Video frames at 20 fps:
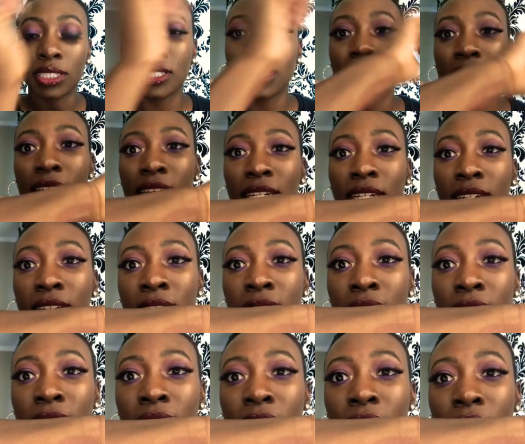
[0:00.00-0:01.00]
That
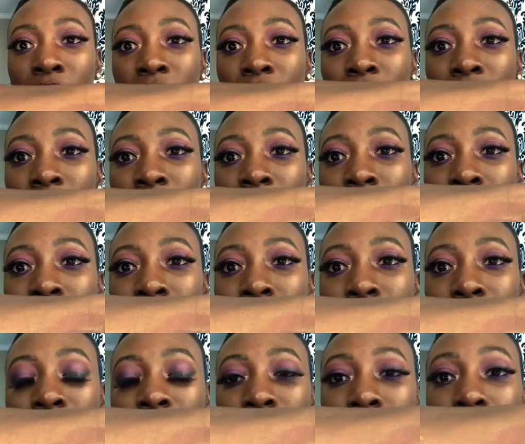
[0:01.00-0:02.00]
here.
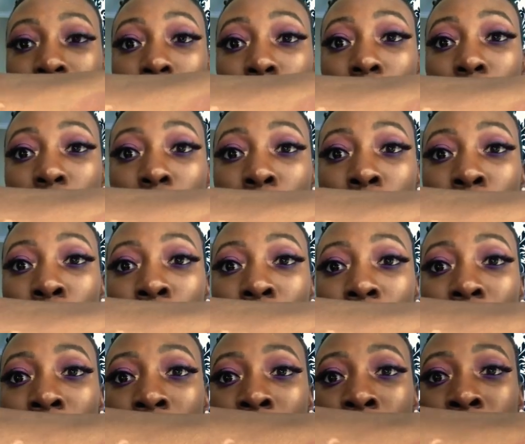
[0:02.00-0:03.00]
So two
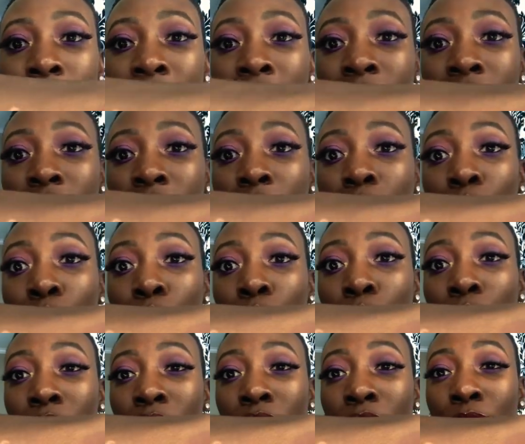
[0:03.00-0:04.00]
actually
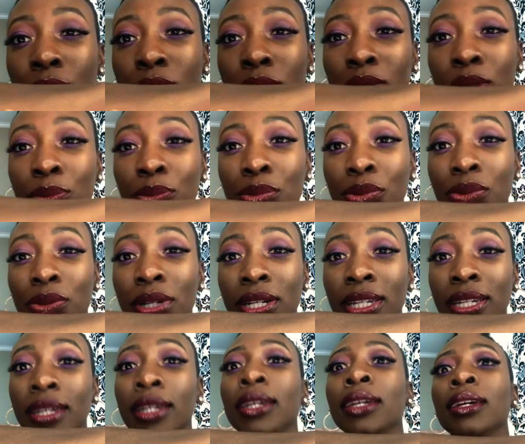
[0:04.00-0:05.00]
really, really
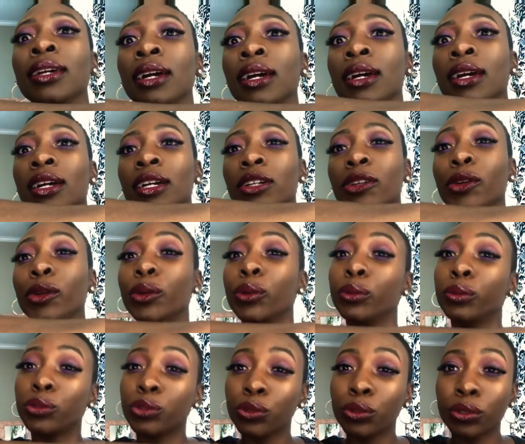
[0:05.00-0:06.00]
pretty
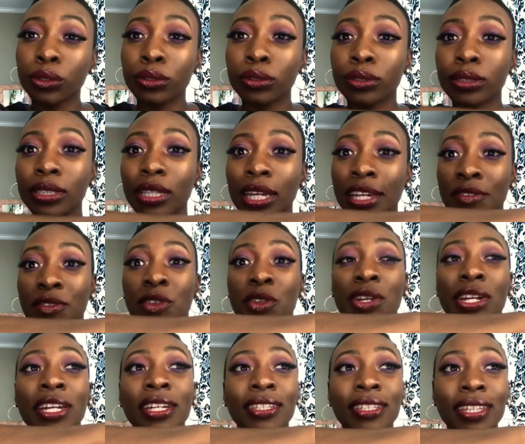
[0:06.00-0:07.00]
neutrals. If you're
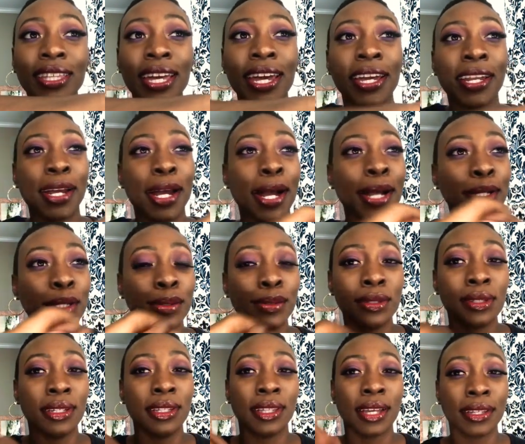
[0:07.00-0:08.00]
into that, I
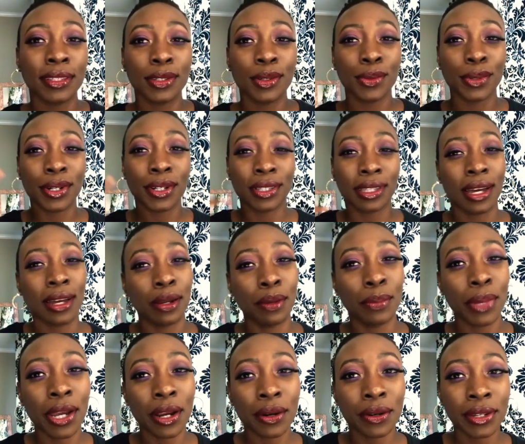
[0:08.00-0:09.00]
usually like to wear a lot of
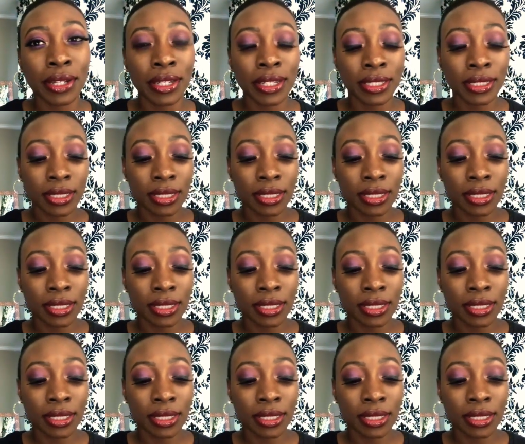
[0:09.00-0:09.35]
berries,